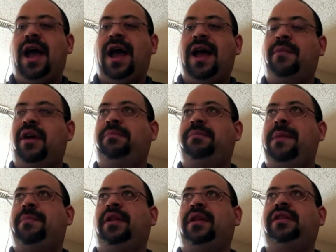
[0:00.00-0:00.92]
And most
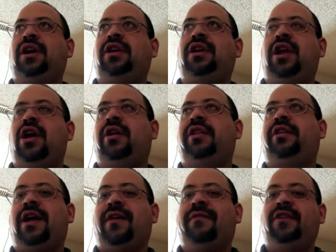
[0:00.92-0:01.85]
people don't know, and
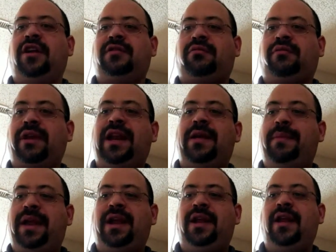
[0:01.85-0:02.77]
there have not really
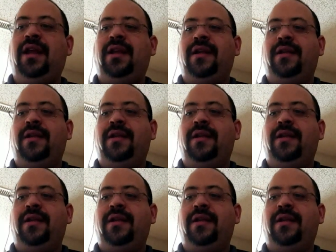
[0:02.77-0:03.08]
been